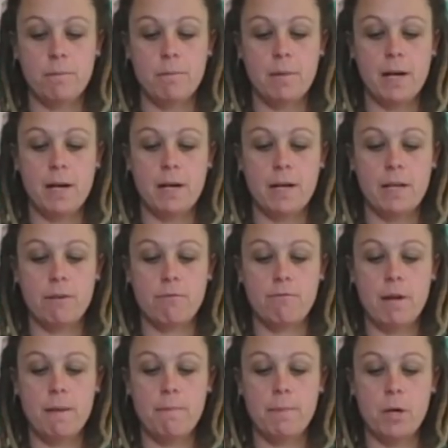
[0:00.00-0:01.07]
my
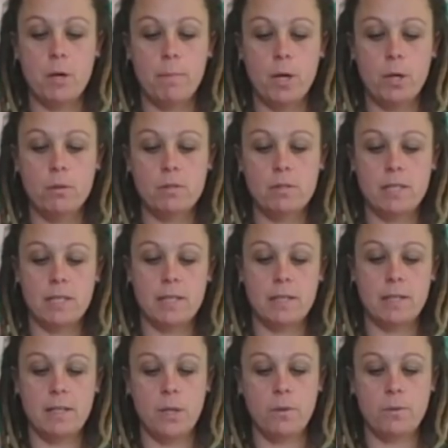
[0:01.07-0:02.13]
rainbow post-it
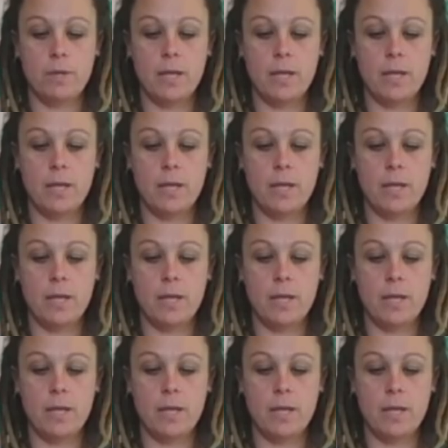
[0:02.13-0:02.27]
note